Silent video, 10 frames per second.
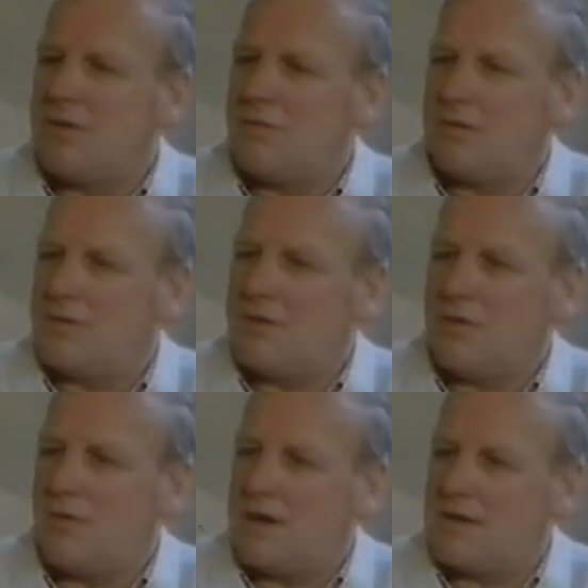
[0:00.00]
No,
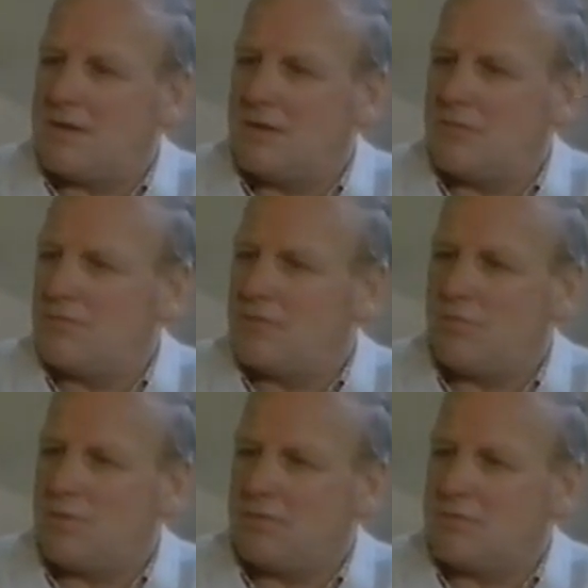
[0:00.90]
no way, no,
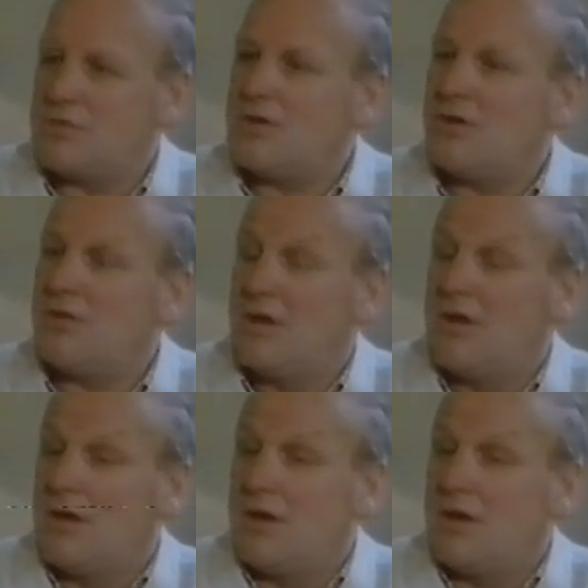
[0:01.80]
no problems, you know. Mm.